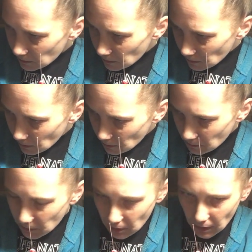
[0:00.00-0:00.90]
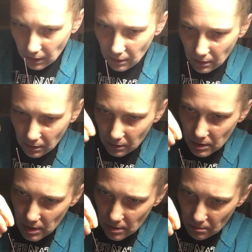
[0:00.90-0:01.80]
now I'm going to add a
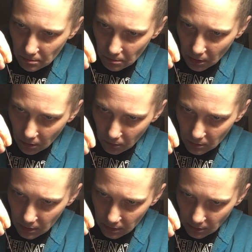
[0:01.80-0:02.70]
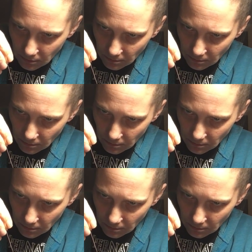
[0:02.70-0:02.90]
small one.